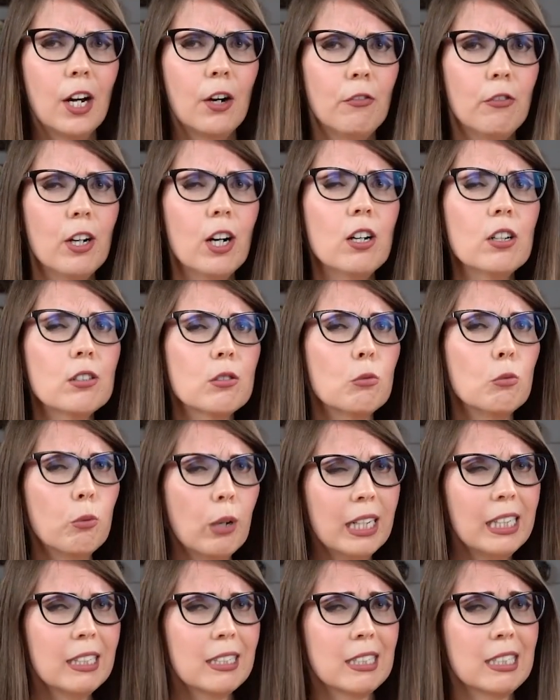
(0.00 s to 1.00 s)
We also
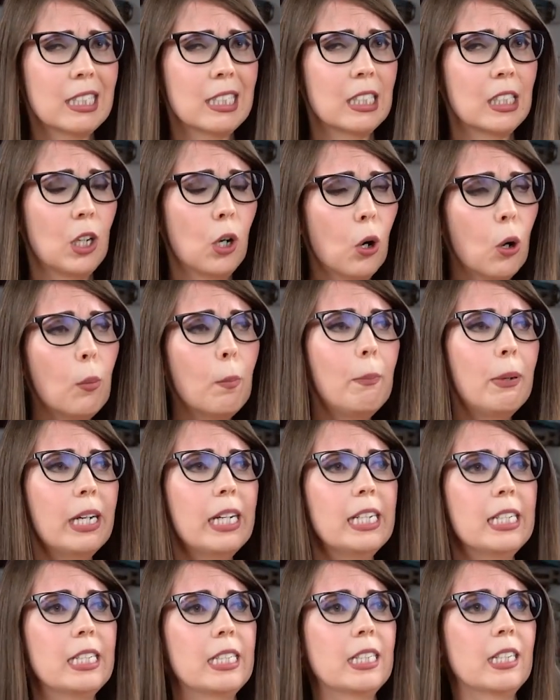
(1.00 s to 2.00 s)
once
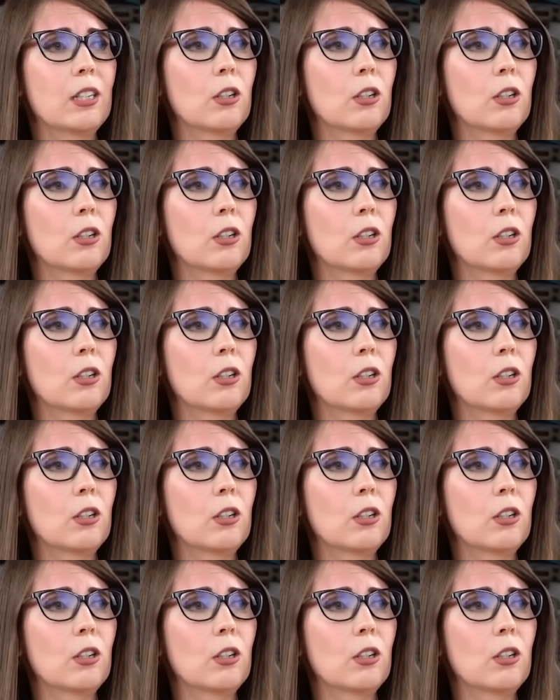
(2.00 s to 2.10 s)
opened